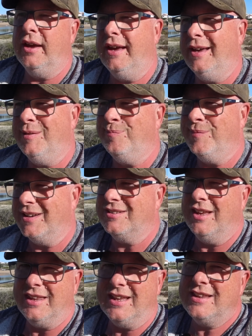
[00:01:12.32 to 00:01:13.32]
Like I
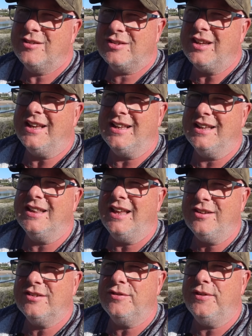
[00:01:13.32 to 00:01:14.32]
said, they're slightly
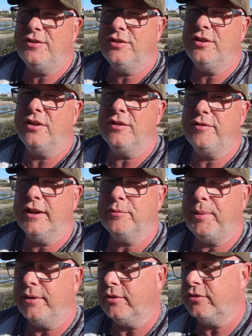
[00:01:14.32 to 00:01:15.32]
less efficient on the flex
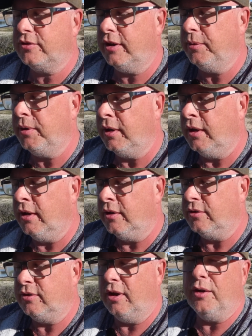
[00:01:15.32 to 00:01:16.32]
panels too.
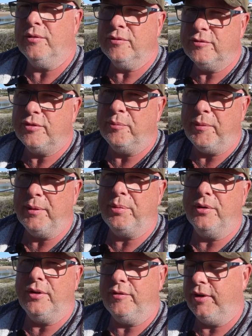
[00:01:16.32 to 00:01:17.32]
So from my
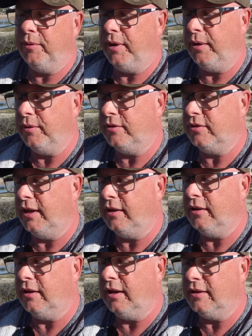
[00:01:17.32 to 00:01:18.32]
point of view, I would
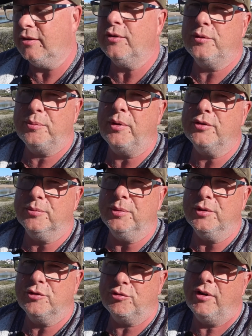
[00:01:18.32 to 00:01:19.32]
say at all
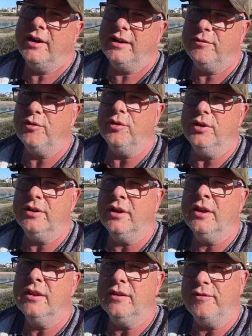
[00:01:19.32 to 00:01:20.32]
possible, try and avoid
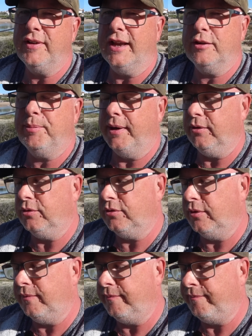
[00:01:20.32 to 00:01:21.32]
the flex
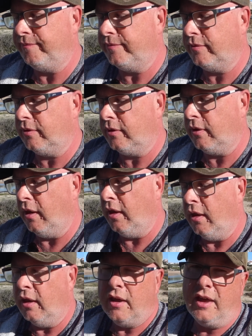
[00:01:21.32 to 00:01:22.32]
panels.
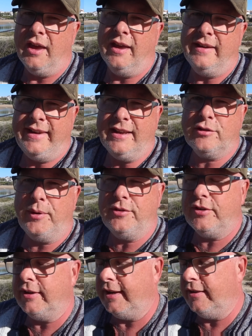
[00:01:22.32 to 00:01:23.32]
Next
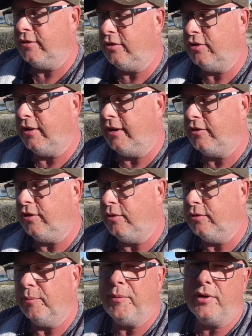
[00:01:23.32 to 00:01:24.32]
question is, should I
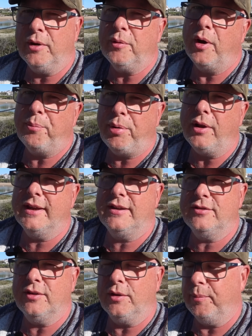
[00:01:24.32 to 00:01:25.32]
choose mono or poly
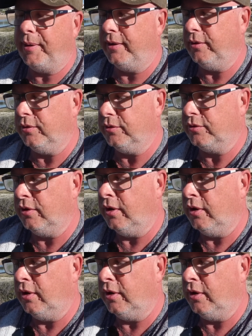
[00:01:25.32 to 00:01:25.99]
solar panels?